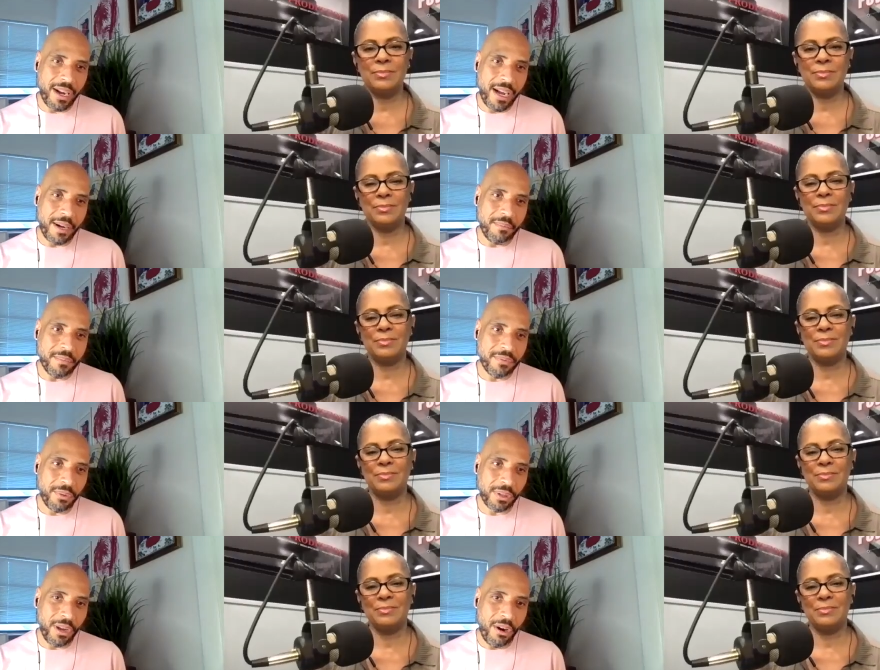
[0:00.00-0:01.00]
Speaker 1: um,
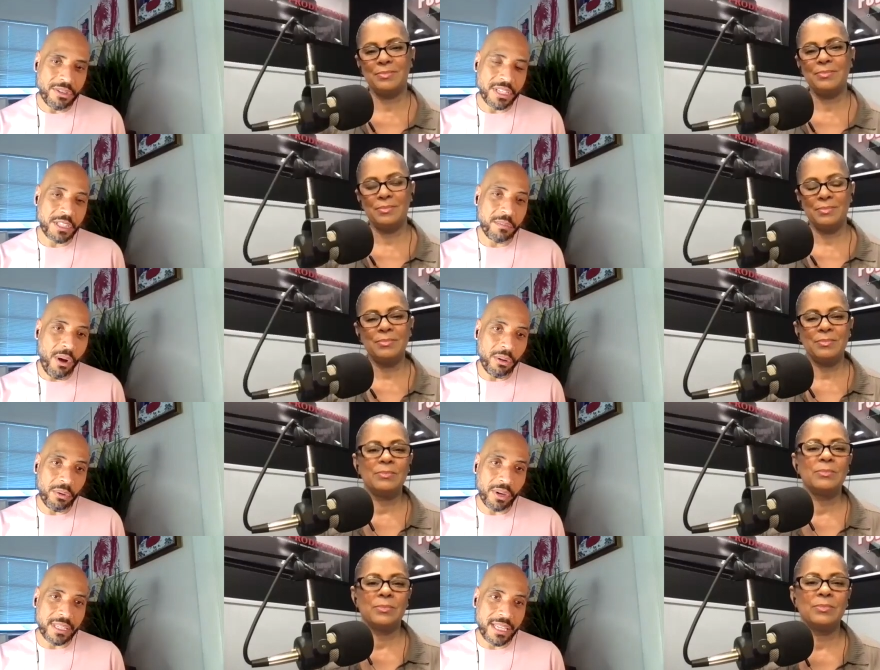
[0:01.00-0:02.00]
for large and small
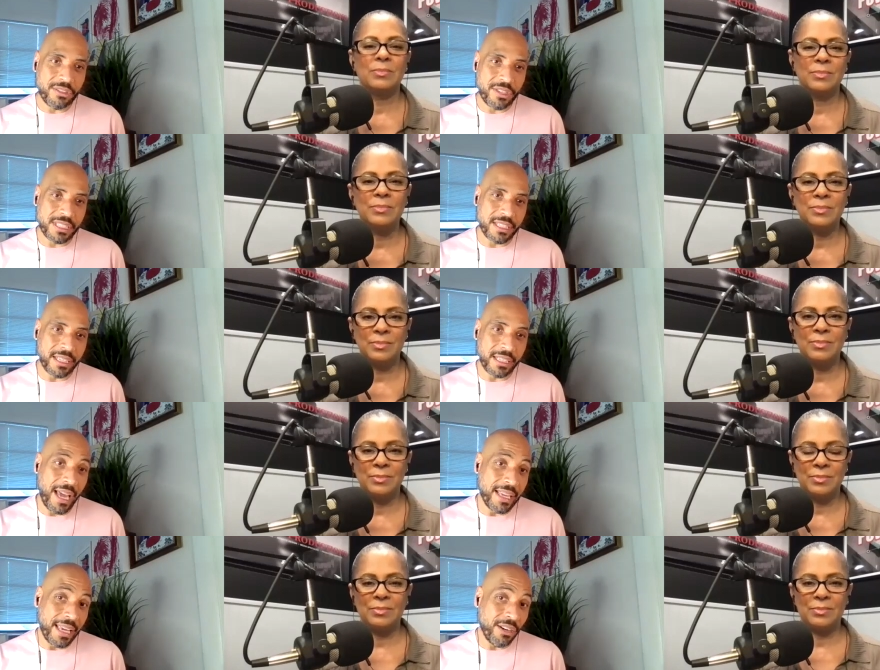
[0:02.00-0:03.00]
organizations
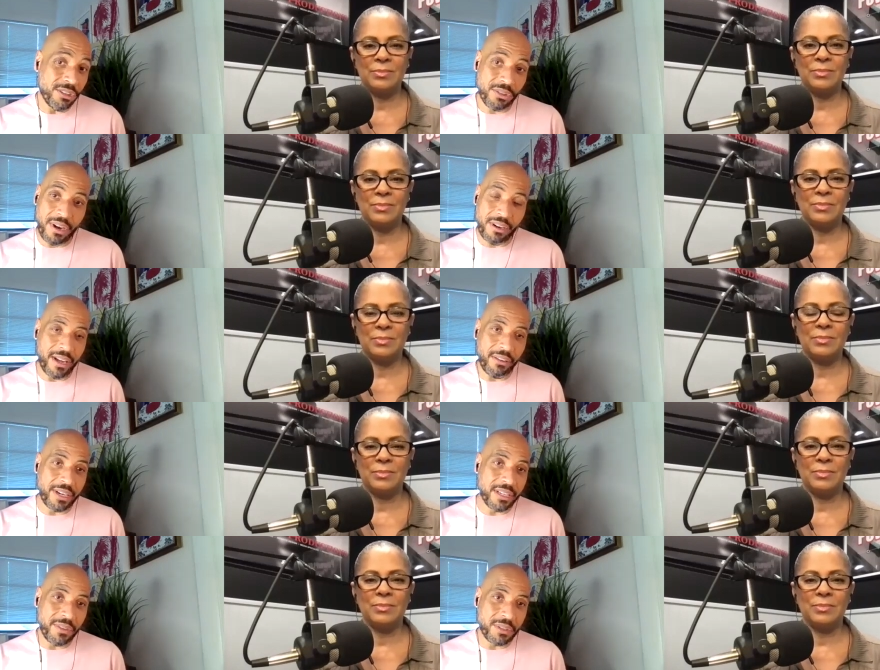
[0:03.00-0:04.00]
alike and also our, our
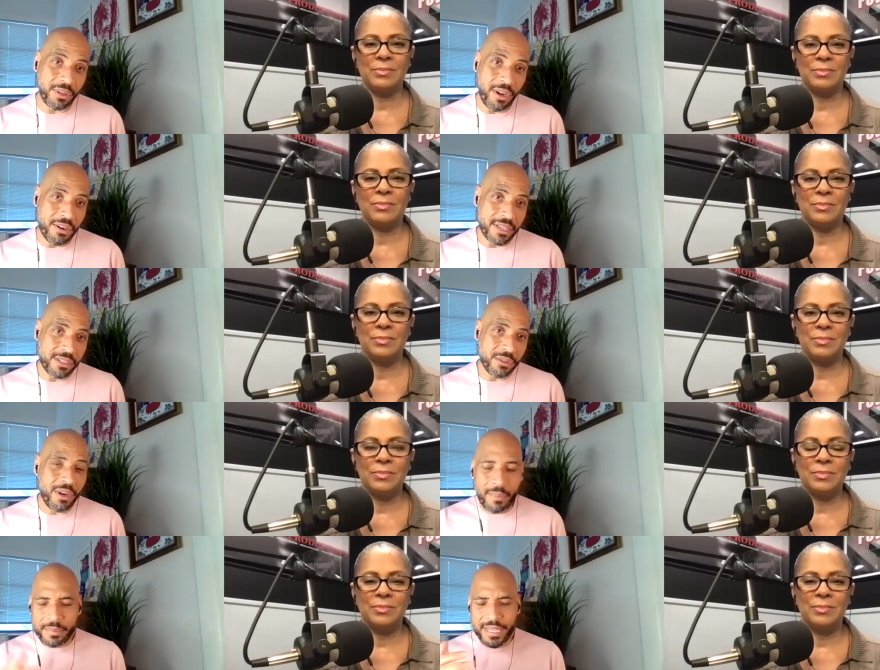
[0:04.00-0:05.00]
individual artists who
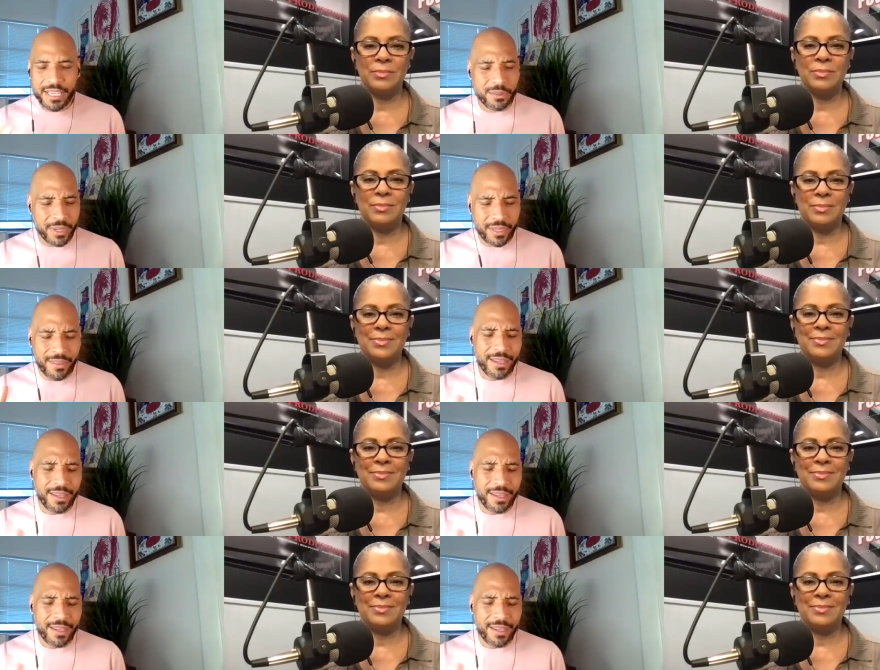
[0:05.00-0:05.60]
i'm obsessed with